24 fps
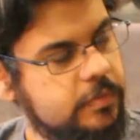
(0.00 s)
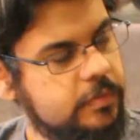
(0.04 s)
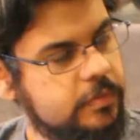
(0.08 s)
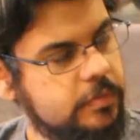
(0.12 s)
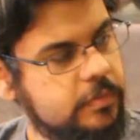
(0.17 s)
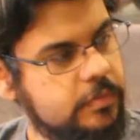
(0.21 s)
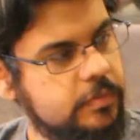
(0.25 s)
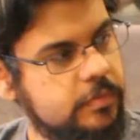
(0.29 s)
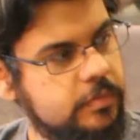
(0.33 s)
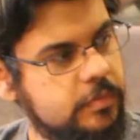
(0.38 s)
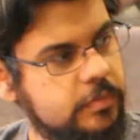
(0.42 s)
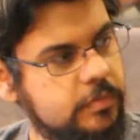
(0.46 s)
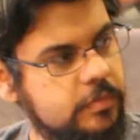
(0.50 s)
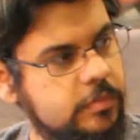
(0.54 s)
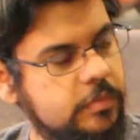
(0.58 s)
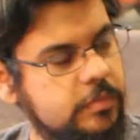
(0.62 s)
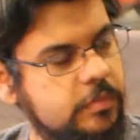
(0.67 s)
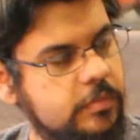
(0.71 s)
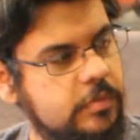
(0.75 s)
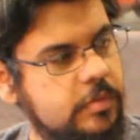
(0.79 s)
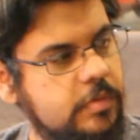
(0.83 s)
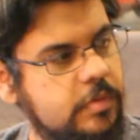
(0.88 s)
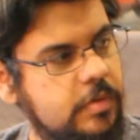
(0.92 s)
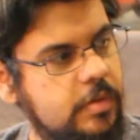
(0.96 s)

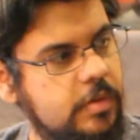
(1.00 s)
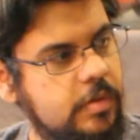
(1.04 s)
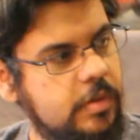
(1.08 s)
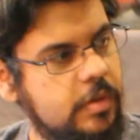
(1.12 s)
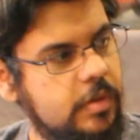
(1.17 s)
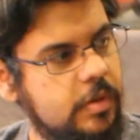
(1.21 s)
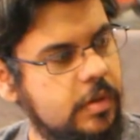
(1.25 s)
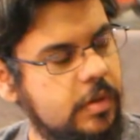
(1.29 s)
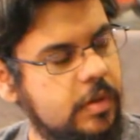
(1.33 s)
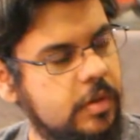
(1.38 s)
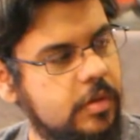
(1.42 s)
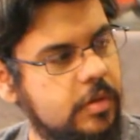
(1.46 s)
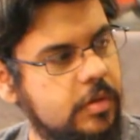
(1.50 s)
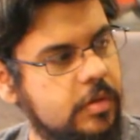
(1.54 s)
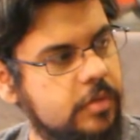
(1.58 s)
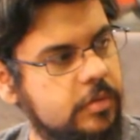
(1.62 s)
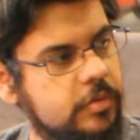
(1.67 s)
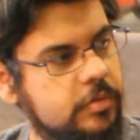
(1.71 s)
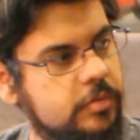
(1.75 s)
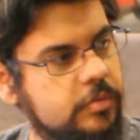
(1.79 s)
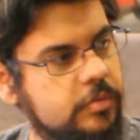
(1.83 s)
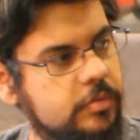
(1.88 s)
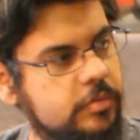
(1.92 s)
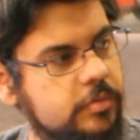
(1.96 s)

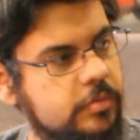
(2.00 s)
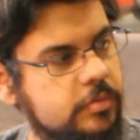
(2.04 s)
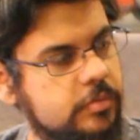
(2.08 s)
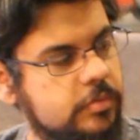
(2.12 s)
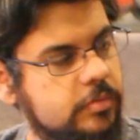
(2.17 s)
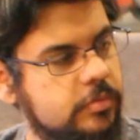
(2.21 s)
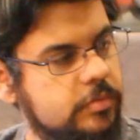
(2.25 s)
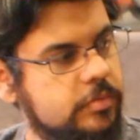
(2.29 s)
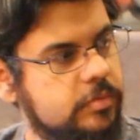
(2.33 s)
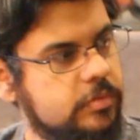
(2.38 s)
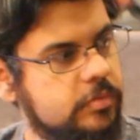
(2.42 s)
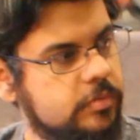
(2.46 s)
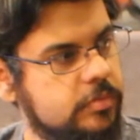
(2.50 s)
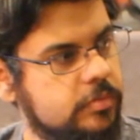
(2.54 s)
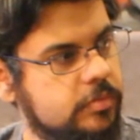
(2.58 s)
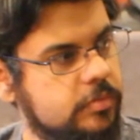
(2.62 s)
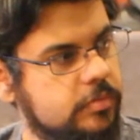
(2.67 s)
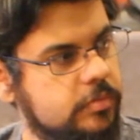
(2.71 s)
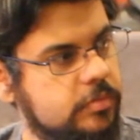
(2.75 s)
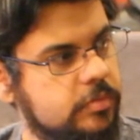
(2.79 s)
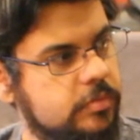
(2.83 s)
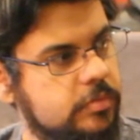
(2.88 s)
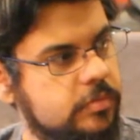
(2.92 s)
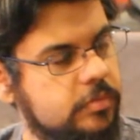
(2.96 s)

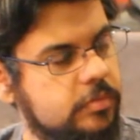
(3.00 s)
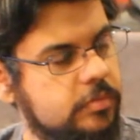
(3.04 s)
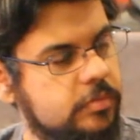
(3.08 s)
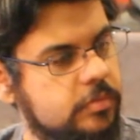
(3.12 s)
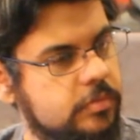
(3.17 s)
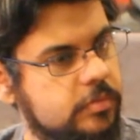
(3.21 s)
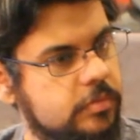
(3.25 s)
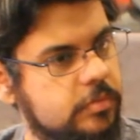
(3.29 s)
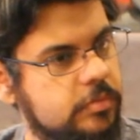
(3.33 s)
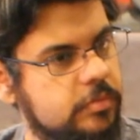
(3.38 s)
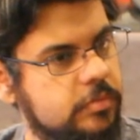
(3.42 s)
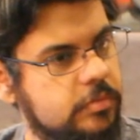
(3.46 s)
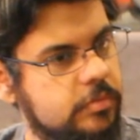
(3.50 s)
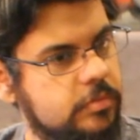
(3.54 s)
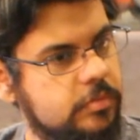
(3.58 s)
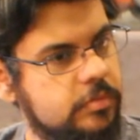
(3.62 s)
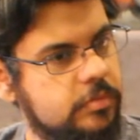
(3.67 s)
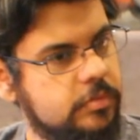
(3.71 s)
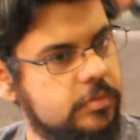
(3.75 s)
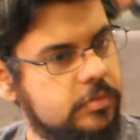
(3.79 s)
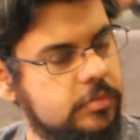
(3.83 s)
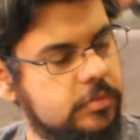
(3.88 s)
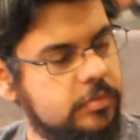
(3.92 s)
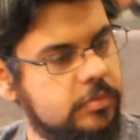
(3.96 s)

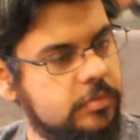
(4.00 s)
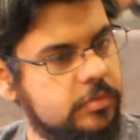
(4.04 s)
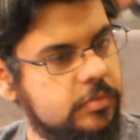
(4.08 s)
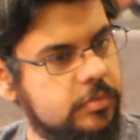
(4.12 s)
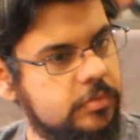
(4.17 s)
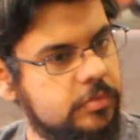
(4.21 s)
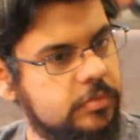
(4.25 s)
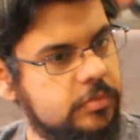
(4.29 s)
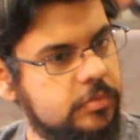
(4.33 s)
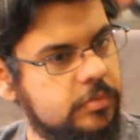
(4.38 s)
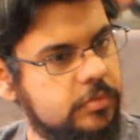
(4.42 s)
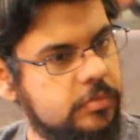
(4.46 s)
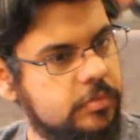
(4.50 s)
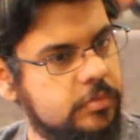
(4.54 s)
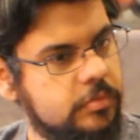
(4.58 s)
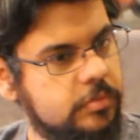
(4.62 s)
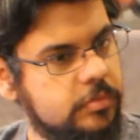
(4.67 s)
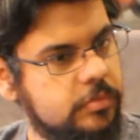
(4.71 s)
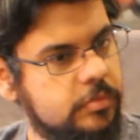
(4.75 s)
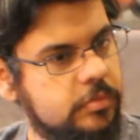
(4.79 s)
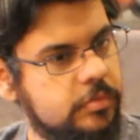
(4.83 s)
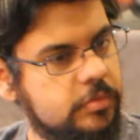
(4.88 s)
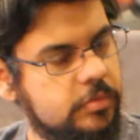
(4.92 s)
The person shown says nothing.